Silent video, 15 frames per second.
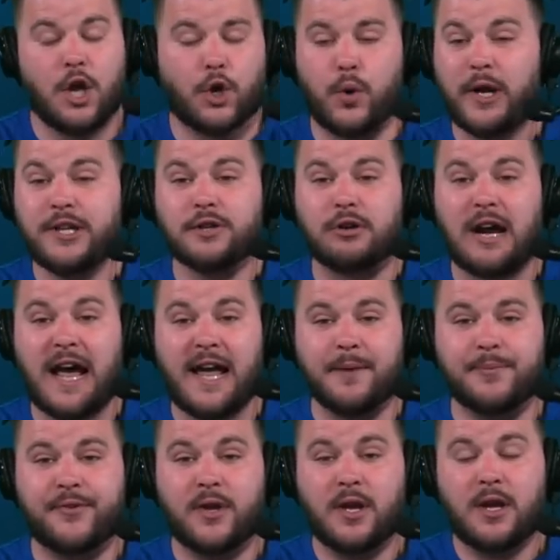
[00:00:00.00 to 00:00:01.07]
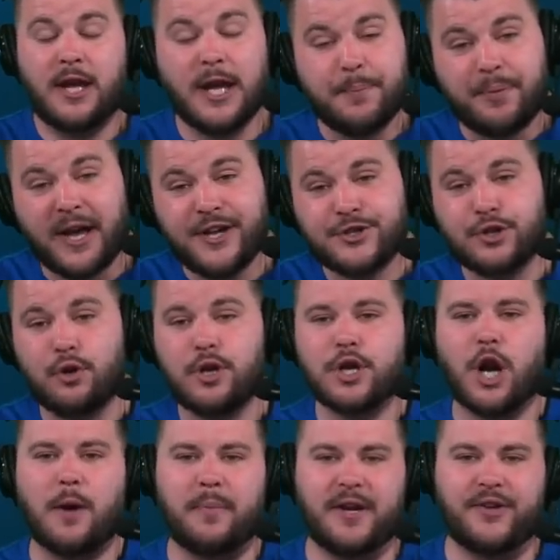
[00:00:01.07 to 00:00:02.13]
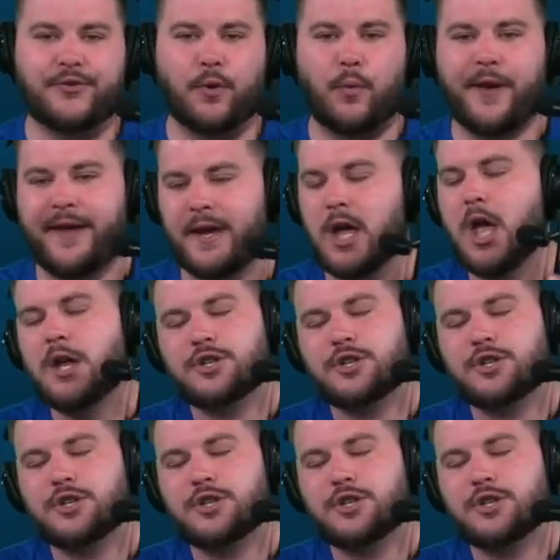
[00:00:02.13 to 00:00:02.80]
Quentin Grimes, he plays shooting guard, but he's a wing.